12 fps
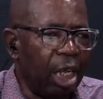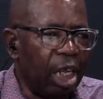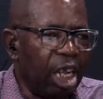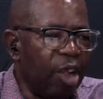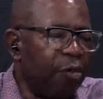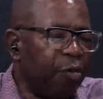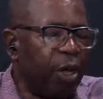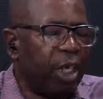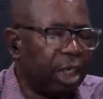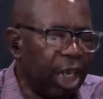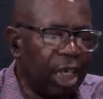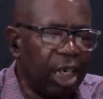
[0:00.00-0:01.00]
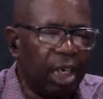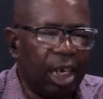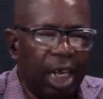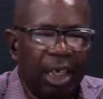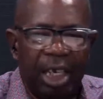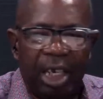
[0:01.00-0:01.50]
invested in
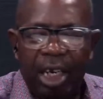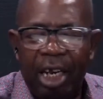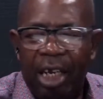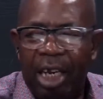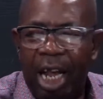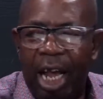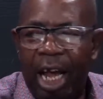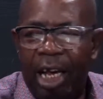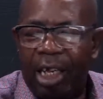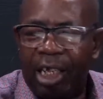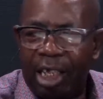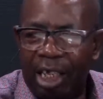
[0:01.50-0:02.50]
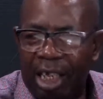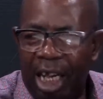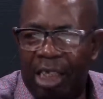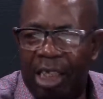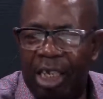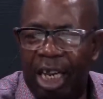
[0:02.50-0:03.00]
that they are
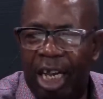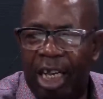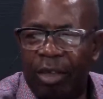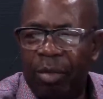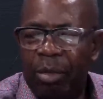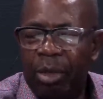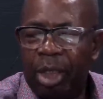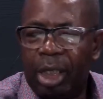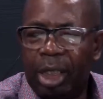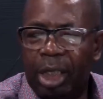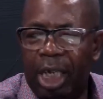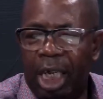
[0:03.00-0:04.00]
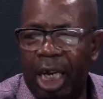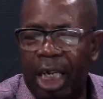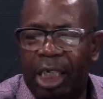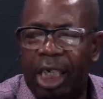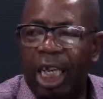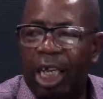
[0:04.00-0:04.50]
getting
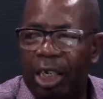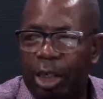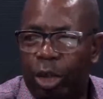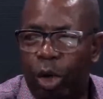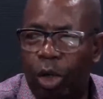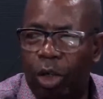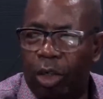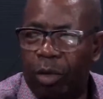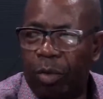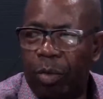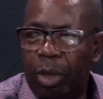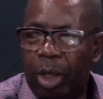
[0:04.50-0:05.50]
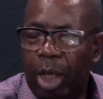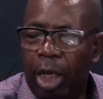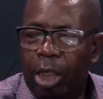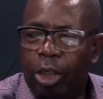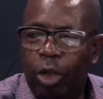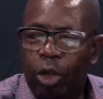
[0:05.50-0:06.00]
that's in return.
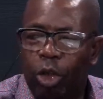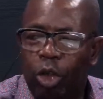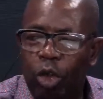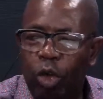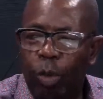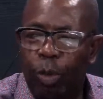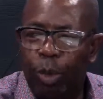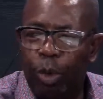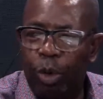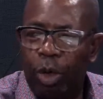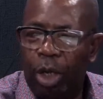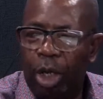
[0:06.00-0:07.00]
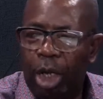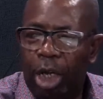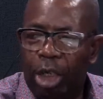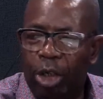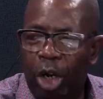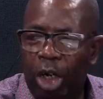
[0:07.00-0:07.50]
So Tinubu
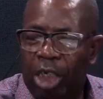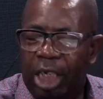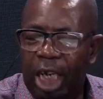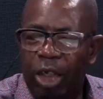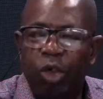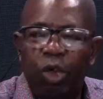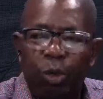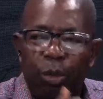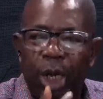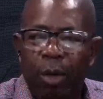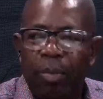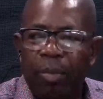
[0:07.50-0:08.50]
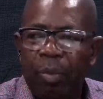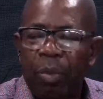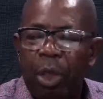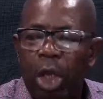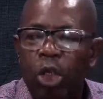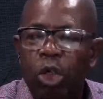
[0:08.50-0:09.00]
just duped them,
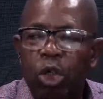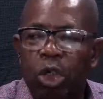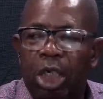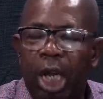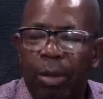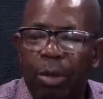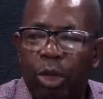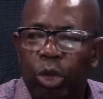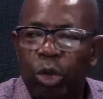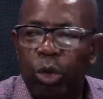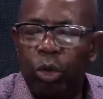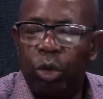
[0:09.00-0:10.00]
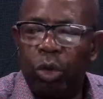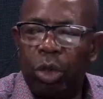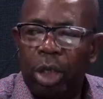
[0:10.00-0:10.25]
used them to